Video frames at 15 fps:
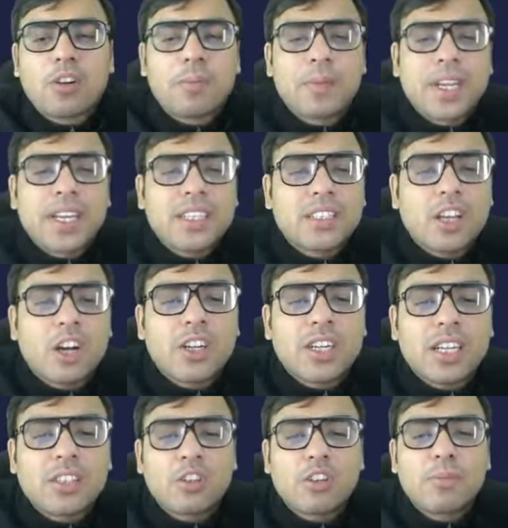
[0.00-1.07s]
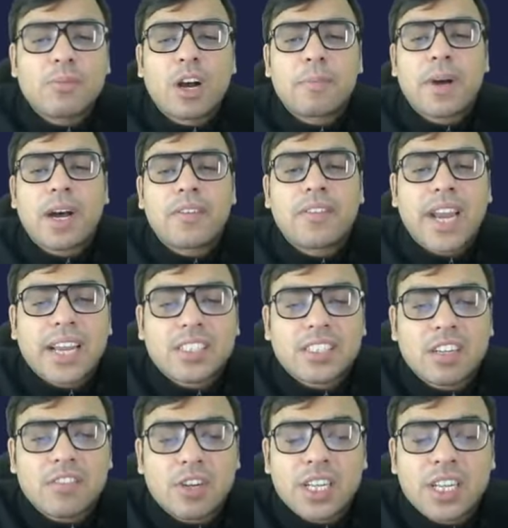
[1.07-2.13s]
opinions now done through mob power
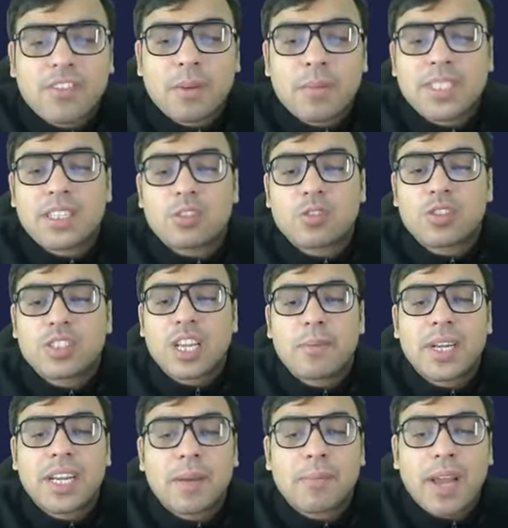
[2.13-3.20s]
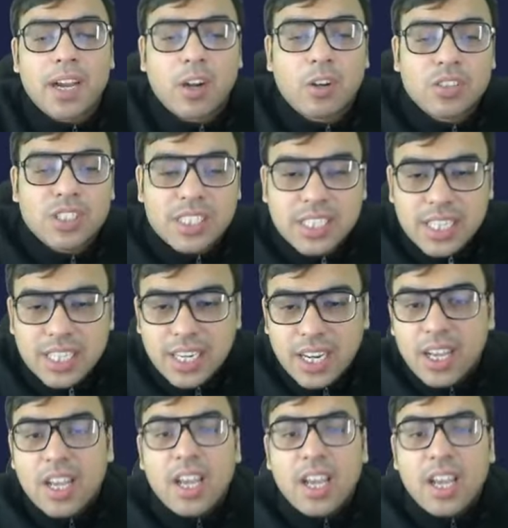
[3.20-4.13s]
action for defamation, social media blackouts etc.